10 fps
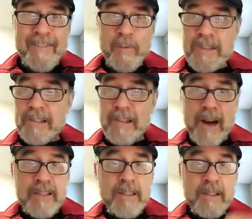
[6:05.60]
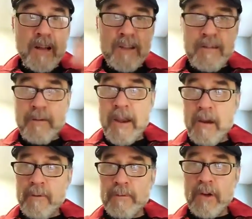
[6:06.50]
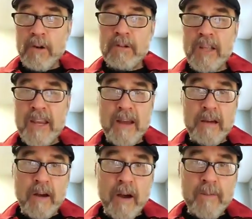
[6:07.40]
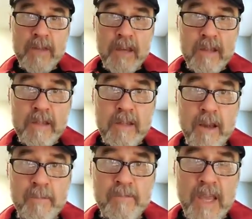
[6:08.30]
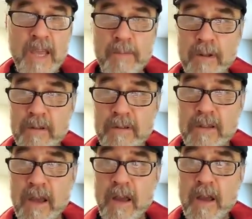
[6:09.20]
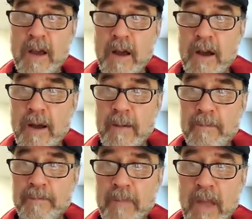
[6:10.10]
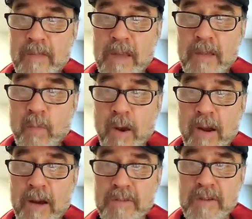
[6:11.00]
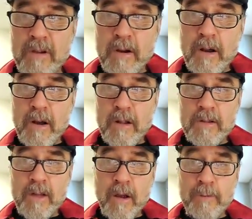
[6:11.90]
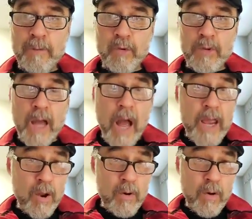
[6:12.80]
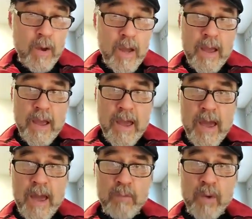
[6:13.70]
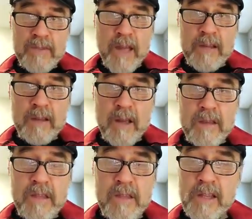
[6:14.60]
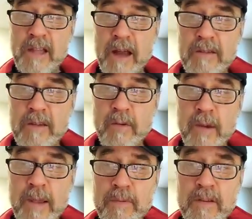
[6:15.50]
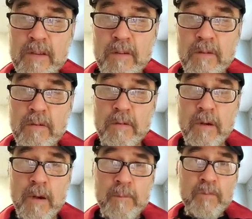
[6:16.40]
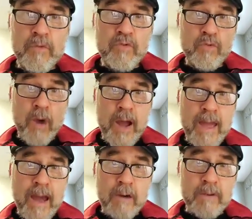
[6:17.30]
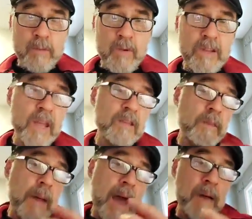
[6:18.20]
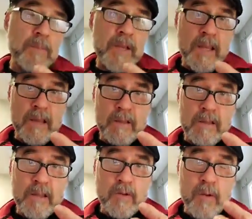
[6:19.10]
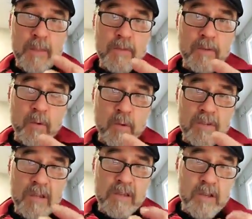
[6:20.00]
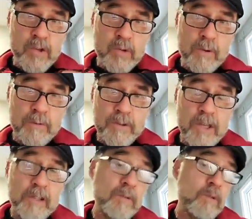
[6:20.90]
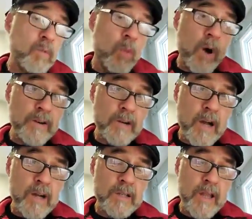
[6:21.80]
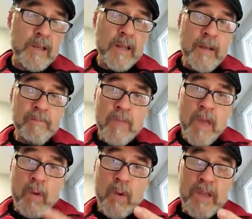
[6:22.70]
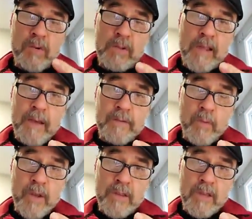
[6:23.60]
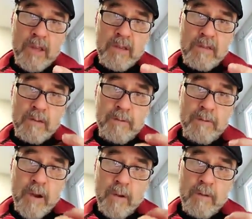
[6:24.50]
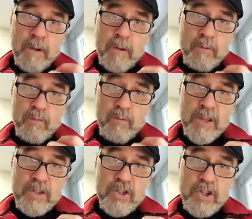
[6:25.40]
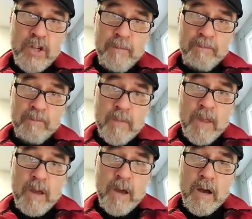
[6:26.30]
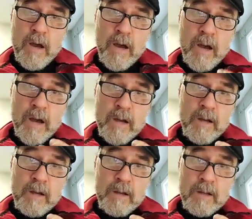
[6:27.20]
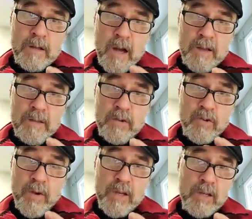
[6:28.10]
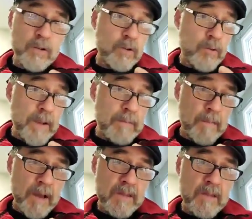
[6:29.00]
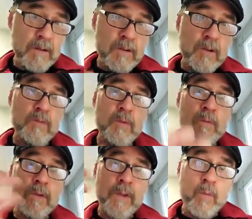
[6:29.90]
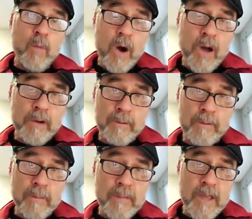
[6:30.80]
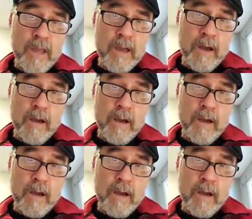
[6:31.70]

with lots and lots of airflow laid out on these tables. And these warehouses are called frutaio. And what that does is it allows the grapes to dry out. And what ends up happening is the grapes, of course, as they shrivel, they lose water content. And what you're left with is a very, very rich concentrated grape must. So you're removing water from the,